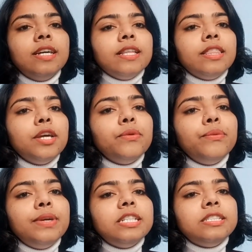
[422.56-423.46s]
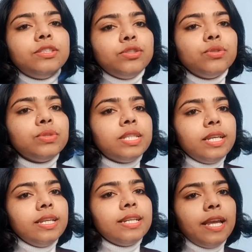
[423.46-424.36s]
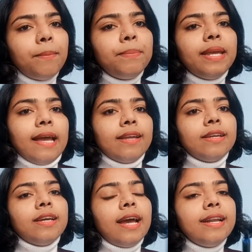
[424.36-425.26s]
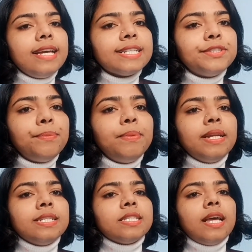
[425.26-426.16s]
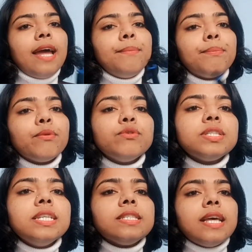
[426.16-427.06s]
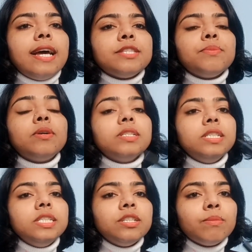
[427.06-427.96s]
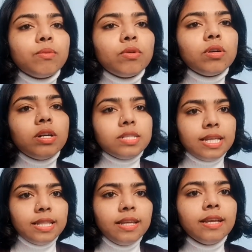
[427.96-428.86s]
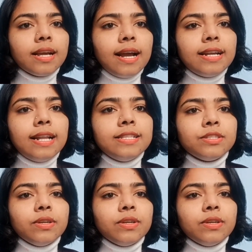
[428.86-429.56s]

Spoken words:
They will choose the API and excipients and process as per the written protocols and the guidelines.